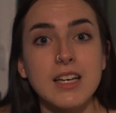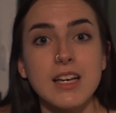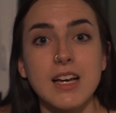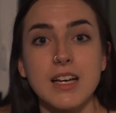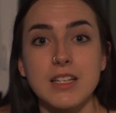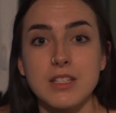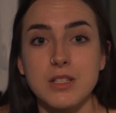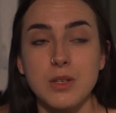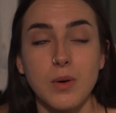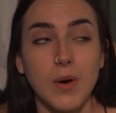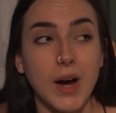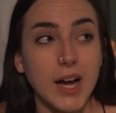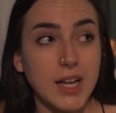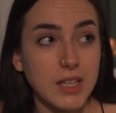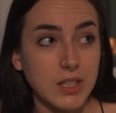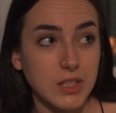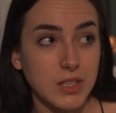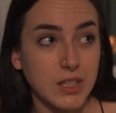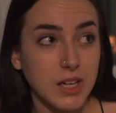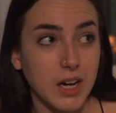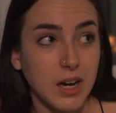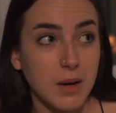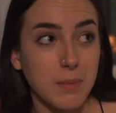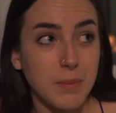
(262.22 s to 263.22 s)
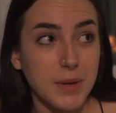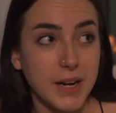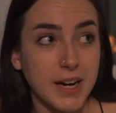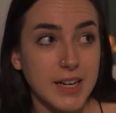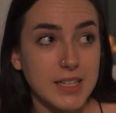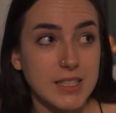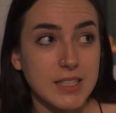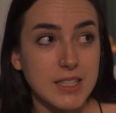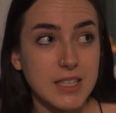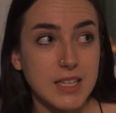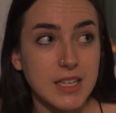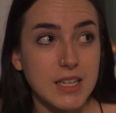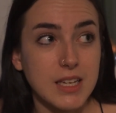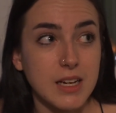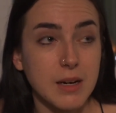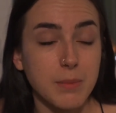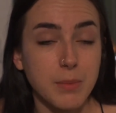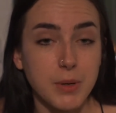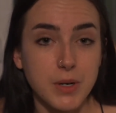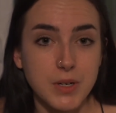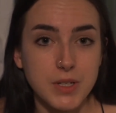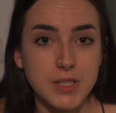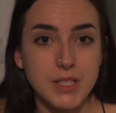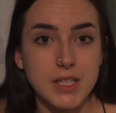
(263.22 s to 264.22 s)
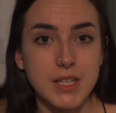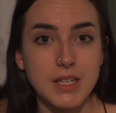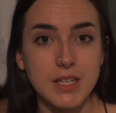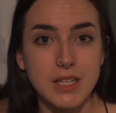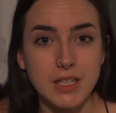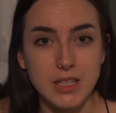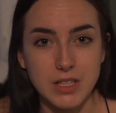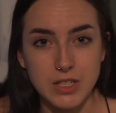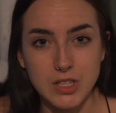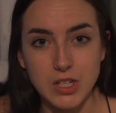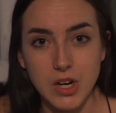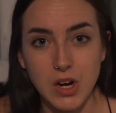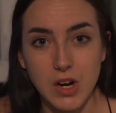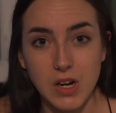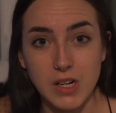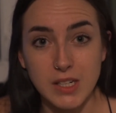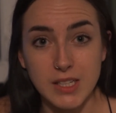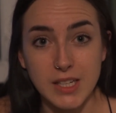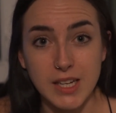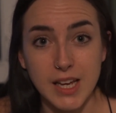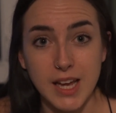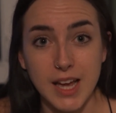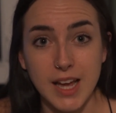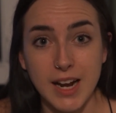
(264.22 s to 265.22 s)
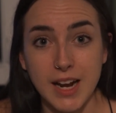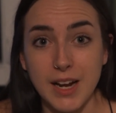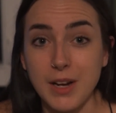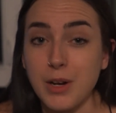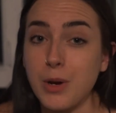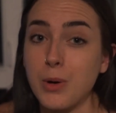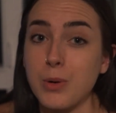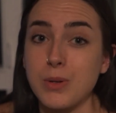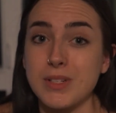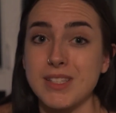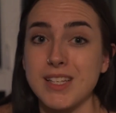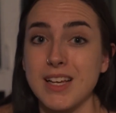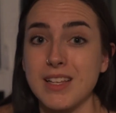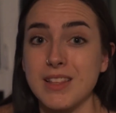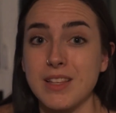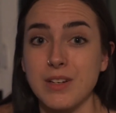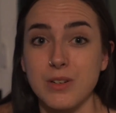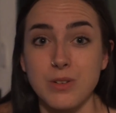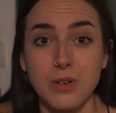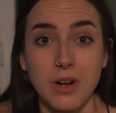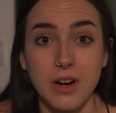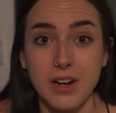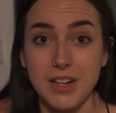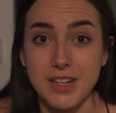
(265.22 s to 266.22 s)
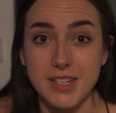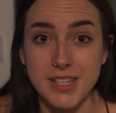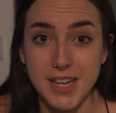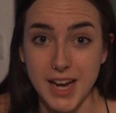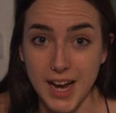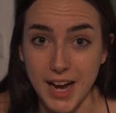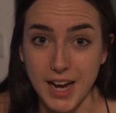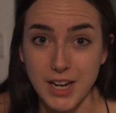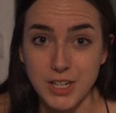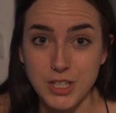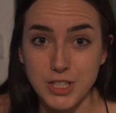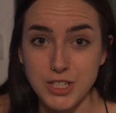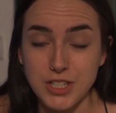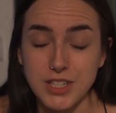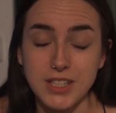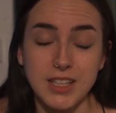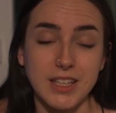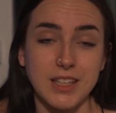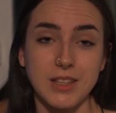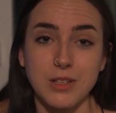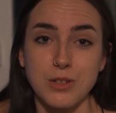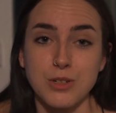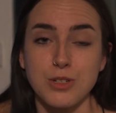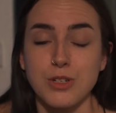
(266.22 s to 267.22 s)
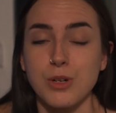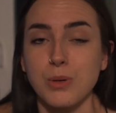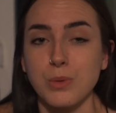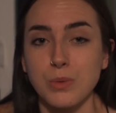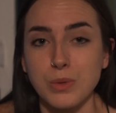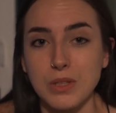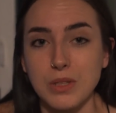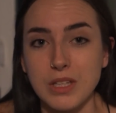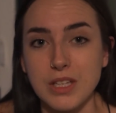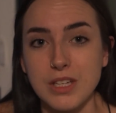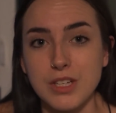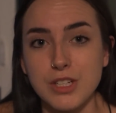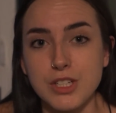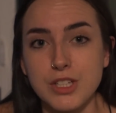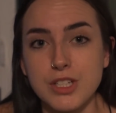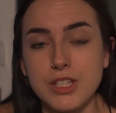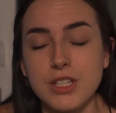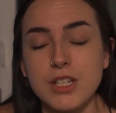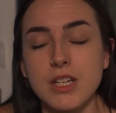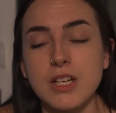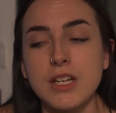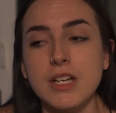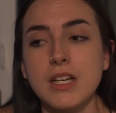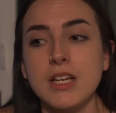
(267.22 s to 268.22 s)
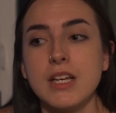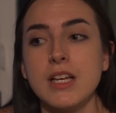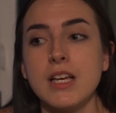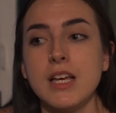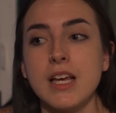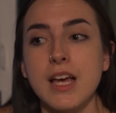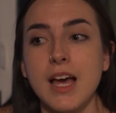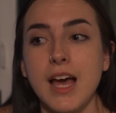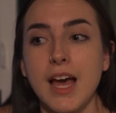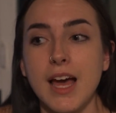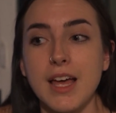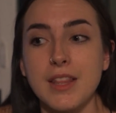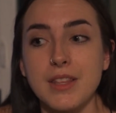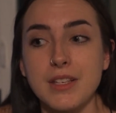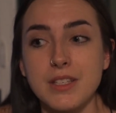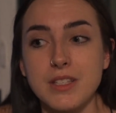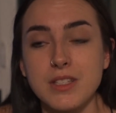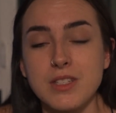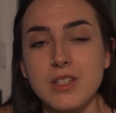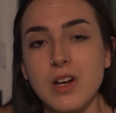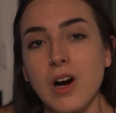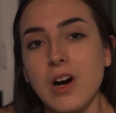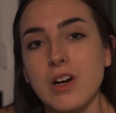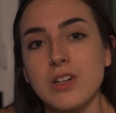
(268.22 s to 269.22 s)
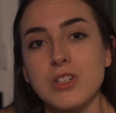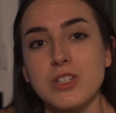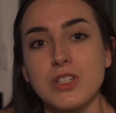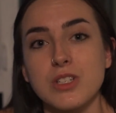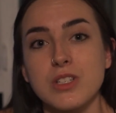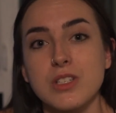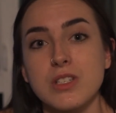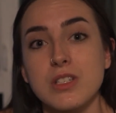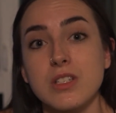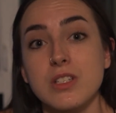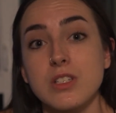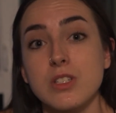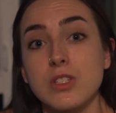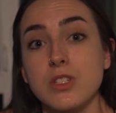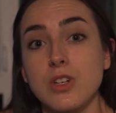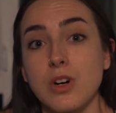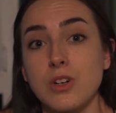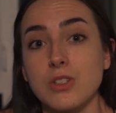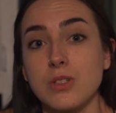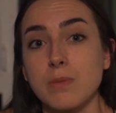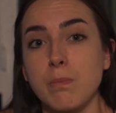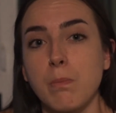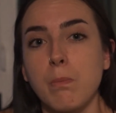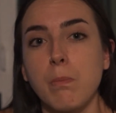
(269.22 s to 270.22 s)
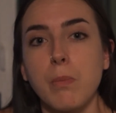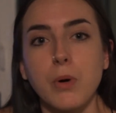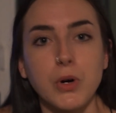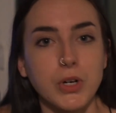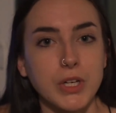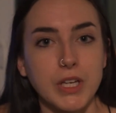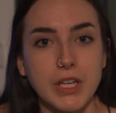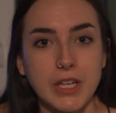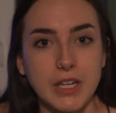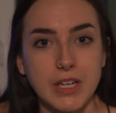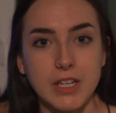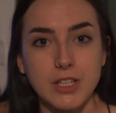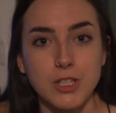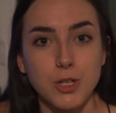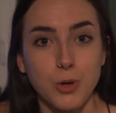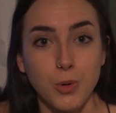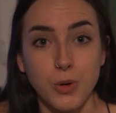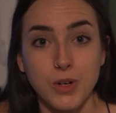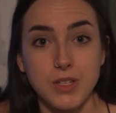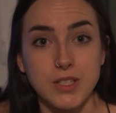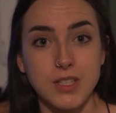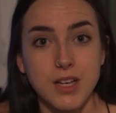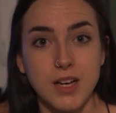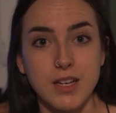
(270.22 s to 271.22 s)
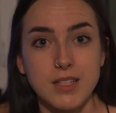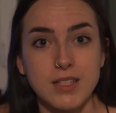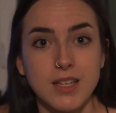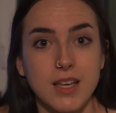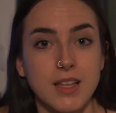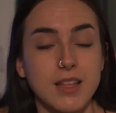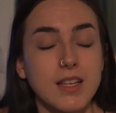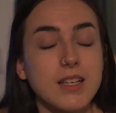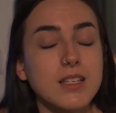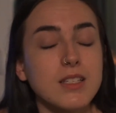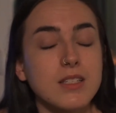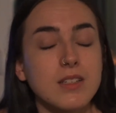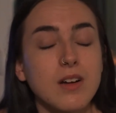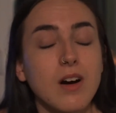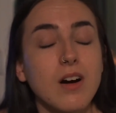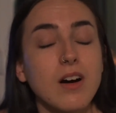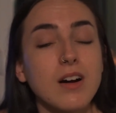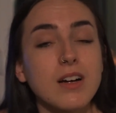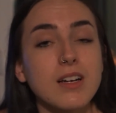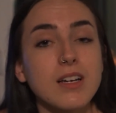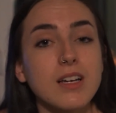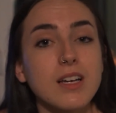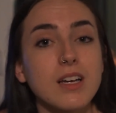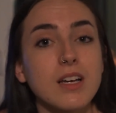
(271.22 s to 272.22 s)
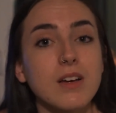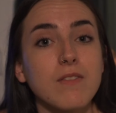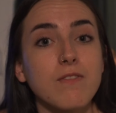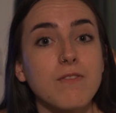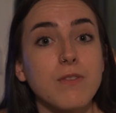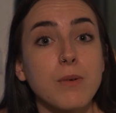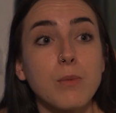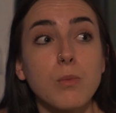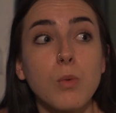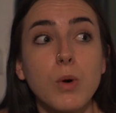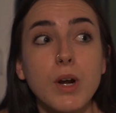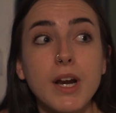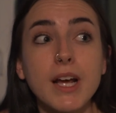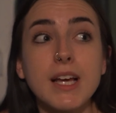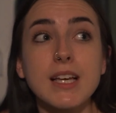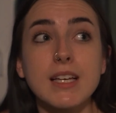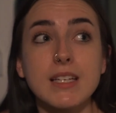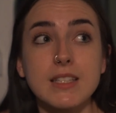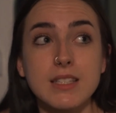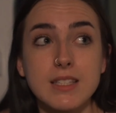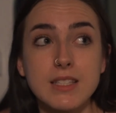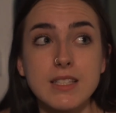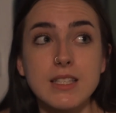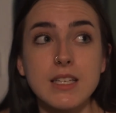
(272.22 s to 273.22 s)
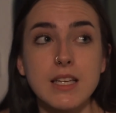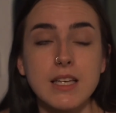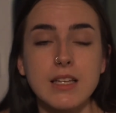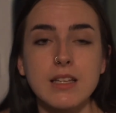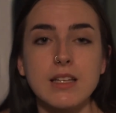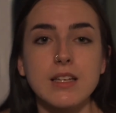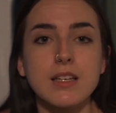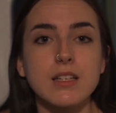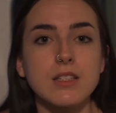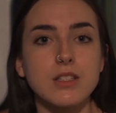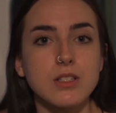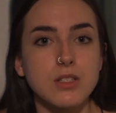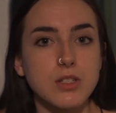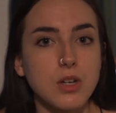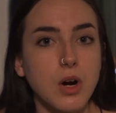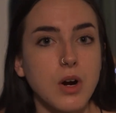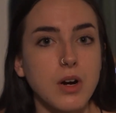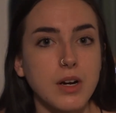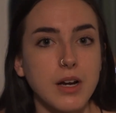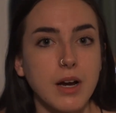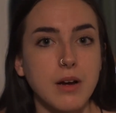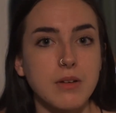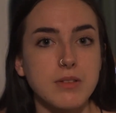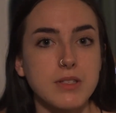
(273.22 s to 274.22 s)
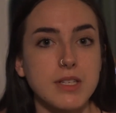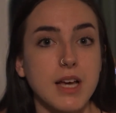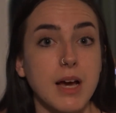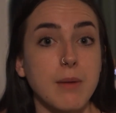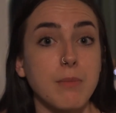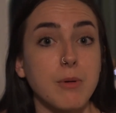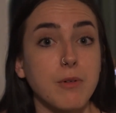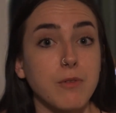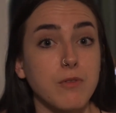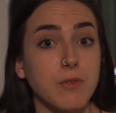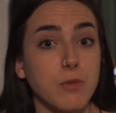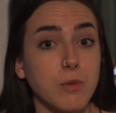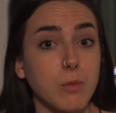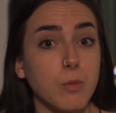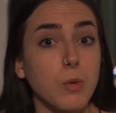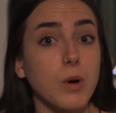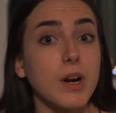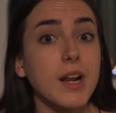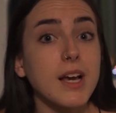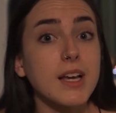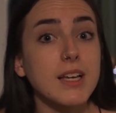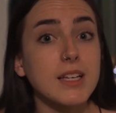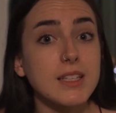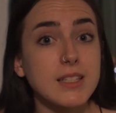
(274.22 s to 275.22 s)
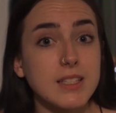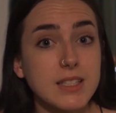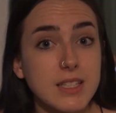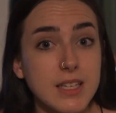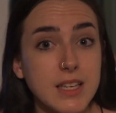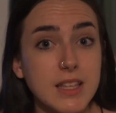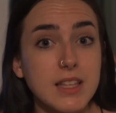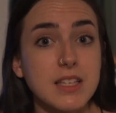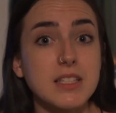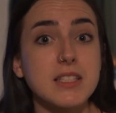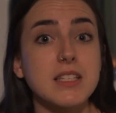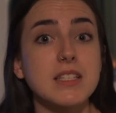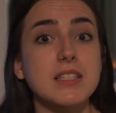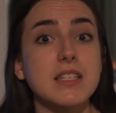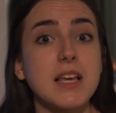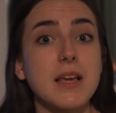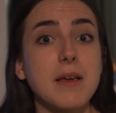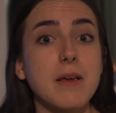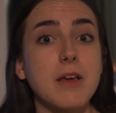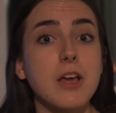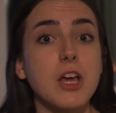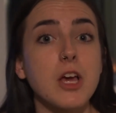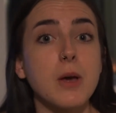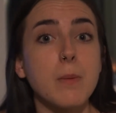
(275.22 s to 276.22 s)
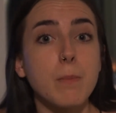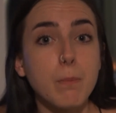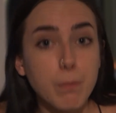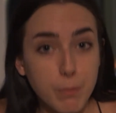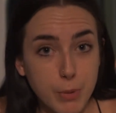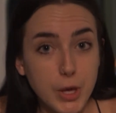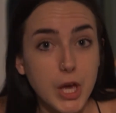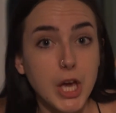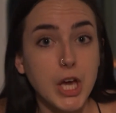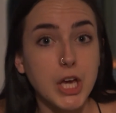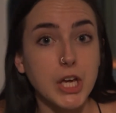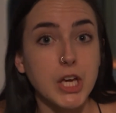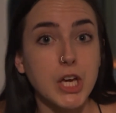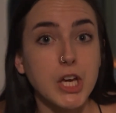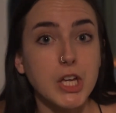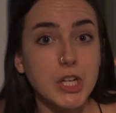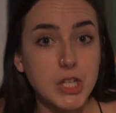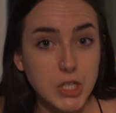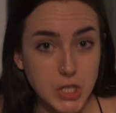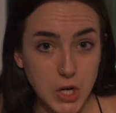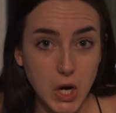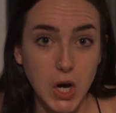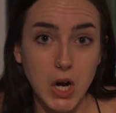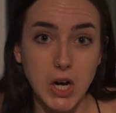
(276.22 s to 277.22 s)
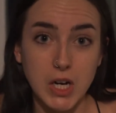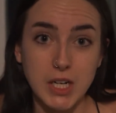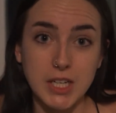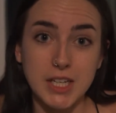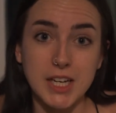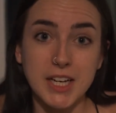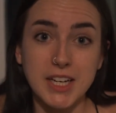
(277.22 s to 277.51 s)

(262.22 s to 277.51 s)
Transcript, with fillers: And so I look up and I see a person and a dog, and I notice that they're not attached, like there's no leash. And this dog just starts booking it towards us. And this dog, from what I can see, like it's dark outside, but from what I can see, this is a big dog,